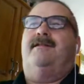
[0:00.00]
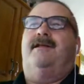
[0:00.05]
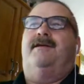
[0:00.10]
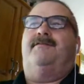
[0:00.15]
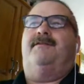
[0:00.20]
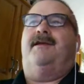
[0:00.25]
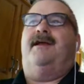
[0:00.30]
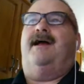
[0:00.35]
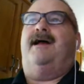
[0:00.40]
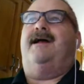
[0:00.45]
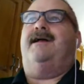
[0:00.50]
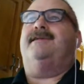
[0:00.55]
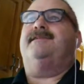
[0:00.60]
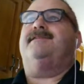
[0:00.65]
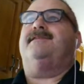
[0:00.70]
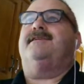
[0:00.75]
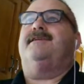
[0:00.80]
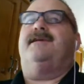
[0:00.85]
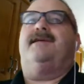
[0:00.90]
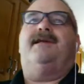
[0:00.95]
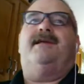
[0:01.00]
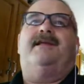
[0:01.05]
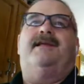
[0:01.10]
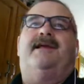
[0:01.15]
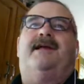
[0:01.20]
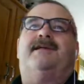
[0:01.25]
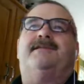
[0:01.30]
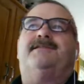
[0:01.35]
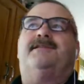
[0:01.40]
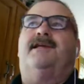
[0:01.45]
Love you guys.
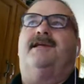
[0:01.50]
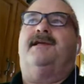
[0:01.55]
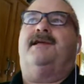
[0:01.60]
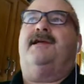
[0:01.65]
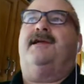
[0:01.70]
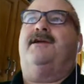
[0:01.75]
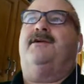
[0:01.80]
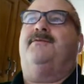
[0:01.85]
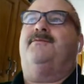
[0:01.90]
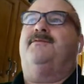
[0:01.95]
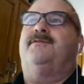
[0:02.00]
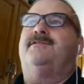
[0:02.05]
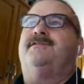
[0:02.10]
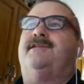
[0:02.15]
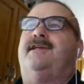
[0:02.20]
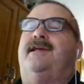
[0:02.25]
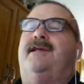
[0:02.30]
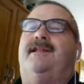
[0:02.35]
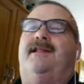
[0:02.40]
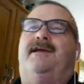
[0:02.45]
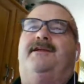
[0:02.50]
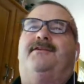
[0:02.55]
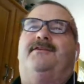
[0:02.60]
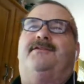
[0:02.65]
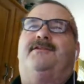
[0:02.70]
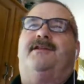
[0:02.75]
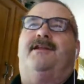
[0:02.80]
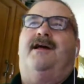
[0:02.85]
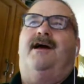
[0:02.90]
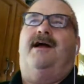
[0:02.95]
You guys take care, and we'll see you later
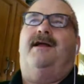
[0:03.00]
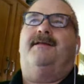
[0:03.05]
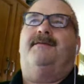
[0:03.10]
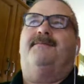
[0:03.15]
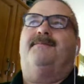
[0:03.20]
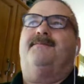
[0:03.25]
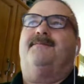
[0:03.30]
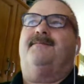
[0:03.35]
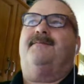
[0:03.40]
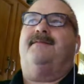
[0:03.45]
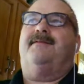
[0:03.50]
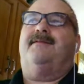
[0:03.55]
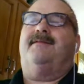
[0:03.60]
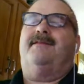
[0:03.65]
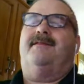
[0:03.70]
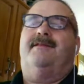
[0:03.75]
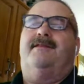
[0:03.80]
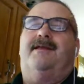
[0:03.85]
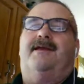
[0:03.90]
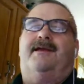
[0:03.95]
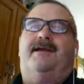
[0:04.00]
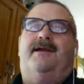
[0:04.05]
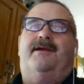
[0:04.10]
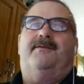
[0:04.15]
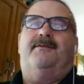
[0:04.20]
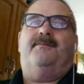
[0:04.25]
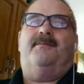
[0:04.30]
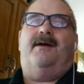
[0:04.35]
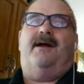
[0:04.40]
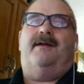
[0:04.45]
tonight. Take
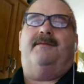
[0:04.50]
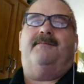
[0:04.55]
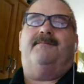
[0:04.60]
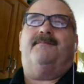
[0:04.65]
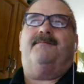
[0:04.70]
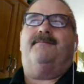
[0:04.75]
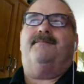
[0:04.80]
care. Bye.